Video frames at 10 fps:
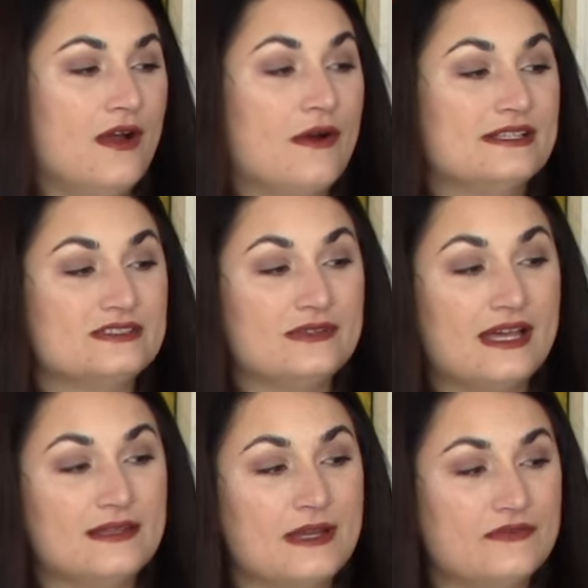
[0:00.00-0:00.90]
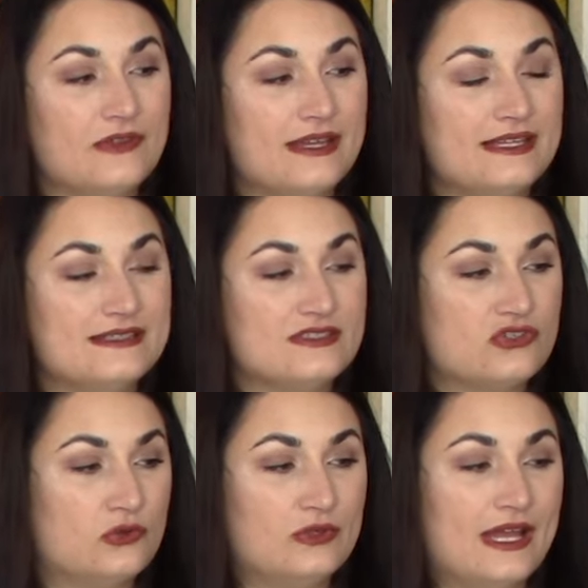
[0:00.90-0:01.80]
All right, so now that my flying geese is
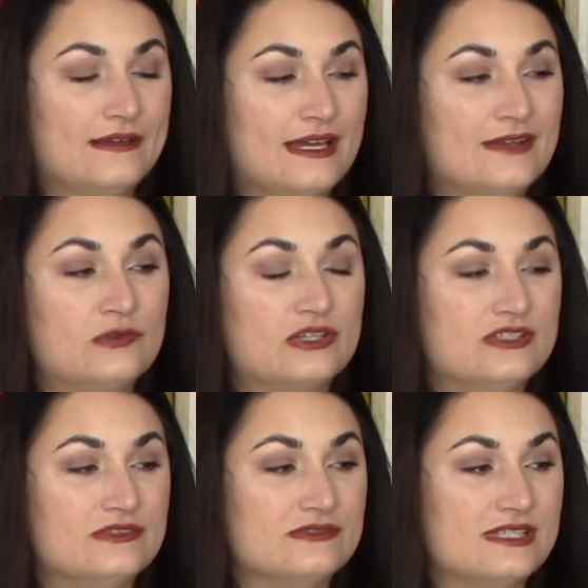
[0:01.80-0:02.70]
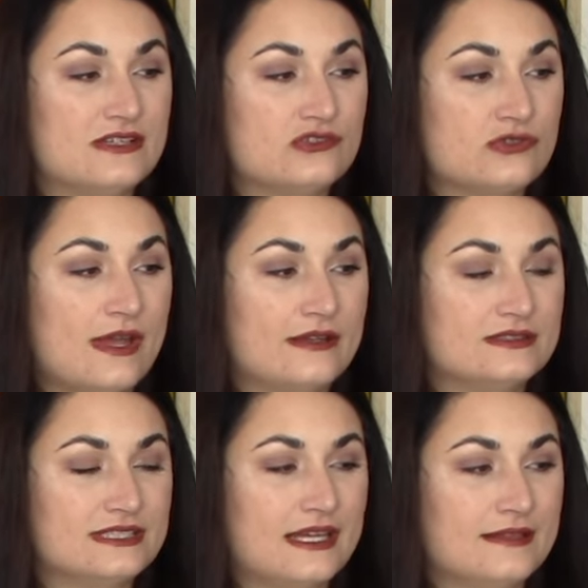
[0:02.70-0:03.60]
totally outlined, we're gonna do those inner
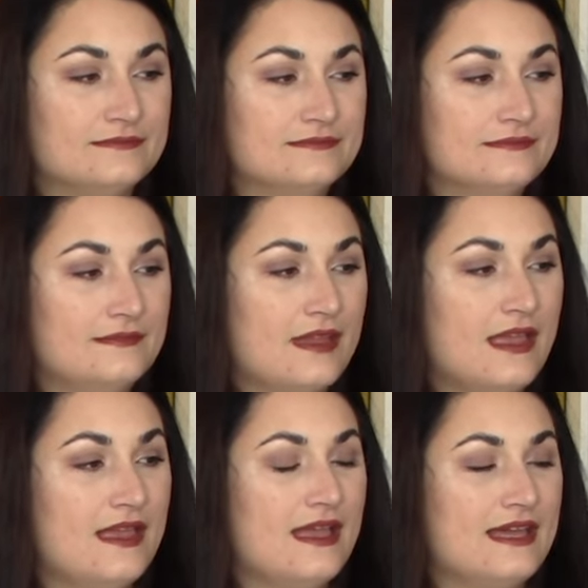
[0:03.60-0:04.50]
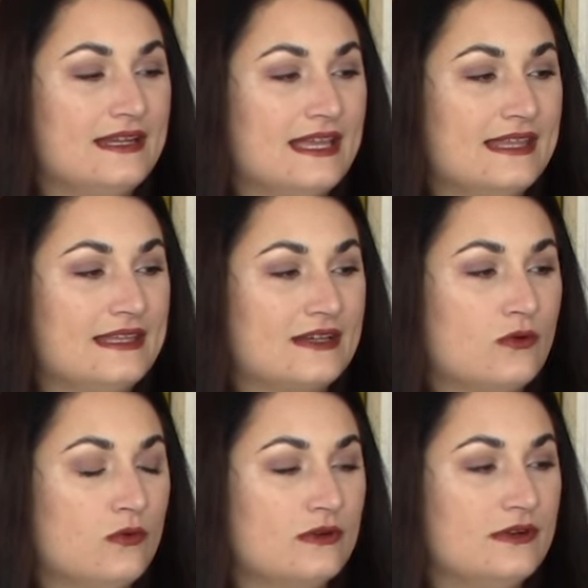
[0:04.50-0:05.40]
triangles again. And again, that
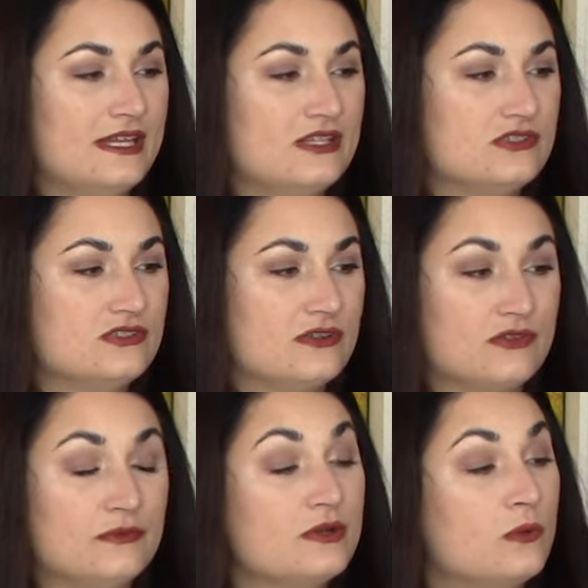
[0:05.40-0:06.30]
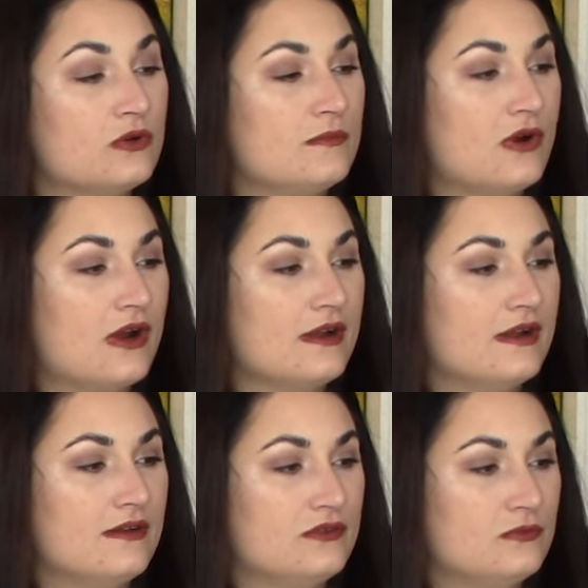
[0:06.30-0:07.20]
quarter inch or three quarter
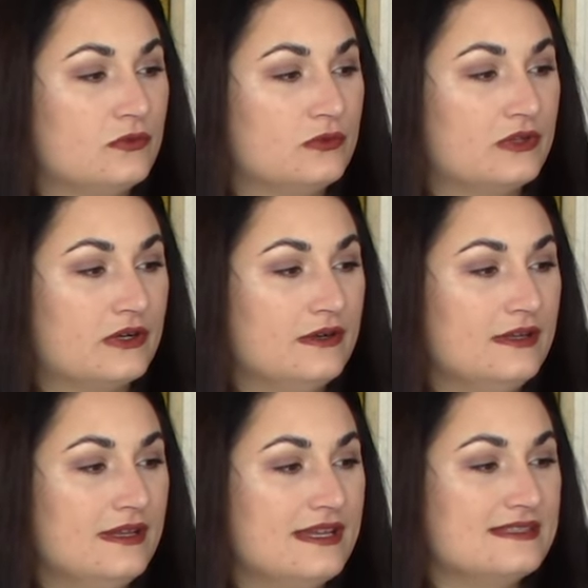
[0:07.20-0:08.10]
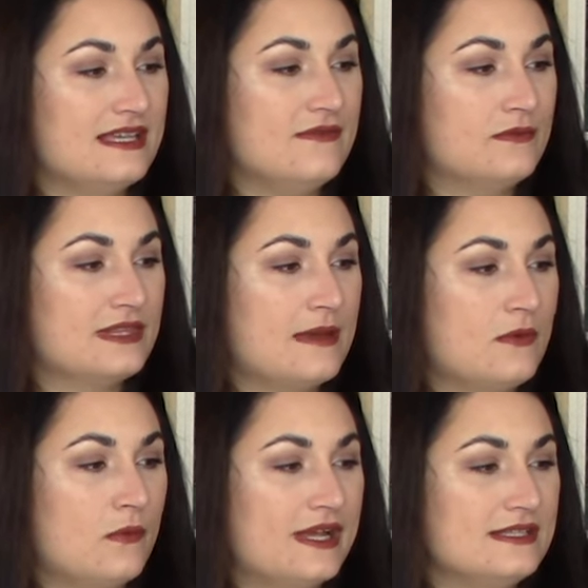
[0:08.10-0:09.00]
mark of the ruler is even with that
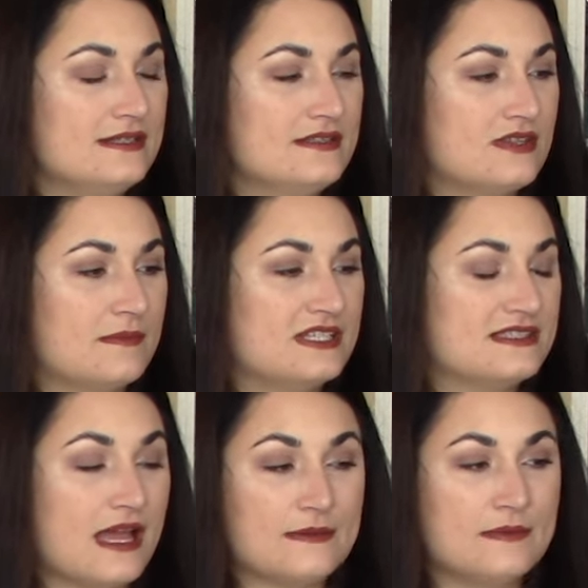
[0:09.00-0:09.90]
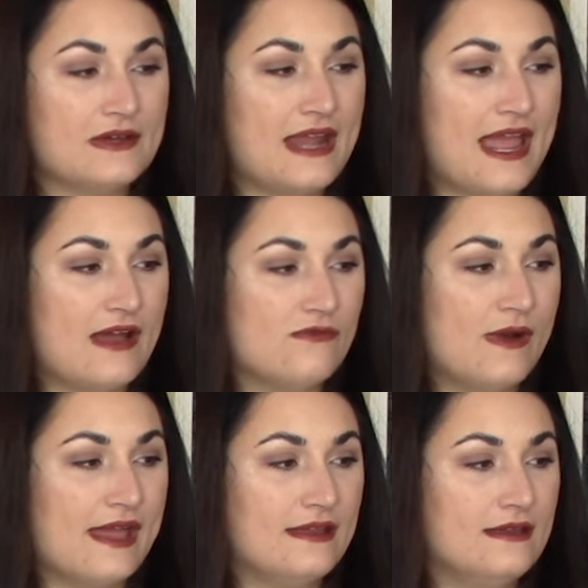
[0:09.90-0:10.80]
point. So I'm gonna stop about
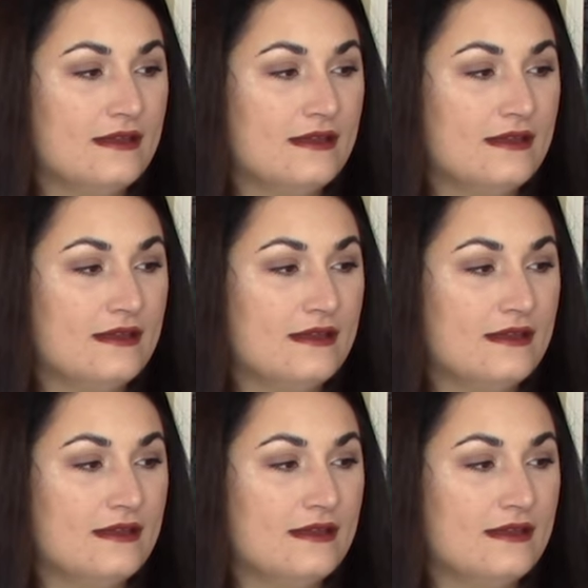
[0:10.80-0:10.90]
halfway.